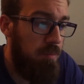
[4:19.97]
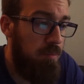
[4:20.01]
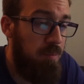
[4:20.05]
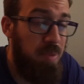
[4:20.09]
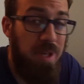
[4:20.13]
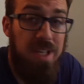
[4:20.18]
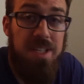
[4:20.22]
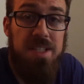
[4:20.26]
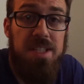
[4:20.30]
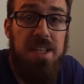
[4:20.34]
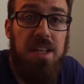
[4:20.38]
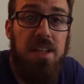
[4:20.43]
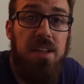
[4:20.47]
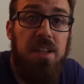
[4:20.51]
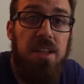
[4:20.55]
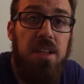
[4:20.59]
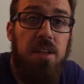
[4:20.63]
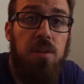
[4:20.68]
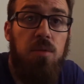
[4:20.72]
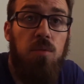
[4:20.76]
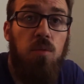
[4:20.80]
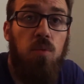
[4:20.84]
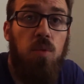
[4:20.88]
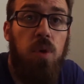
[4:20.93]

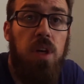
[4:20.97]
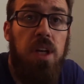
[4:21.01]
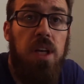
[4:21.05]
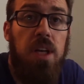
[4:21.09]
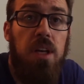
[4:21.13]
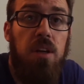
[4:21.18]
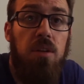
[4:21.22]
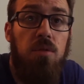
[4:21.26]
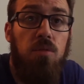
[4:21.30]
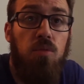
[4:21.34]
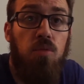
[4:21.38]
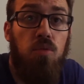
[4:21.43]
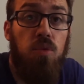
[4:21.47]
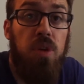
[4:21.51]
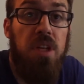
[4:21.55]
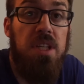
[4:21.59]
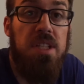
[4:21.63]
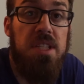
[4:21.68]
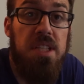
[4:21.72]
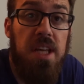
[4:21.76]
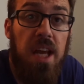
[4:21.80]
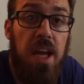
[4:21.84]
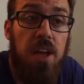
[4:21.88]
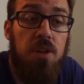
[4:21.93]
basically we
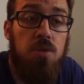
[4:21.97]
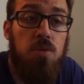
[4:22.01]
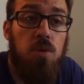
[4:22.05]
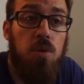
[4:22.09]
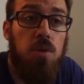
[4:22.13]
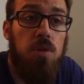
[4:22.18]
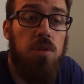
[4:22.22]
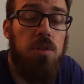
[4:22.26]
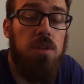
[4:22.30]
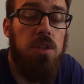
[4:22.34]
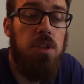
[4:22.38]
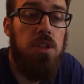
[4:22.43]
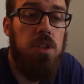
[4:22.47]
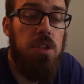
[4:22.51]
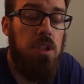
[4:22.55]
rescheduled.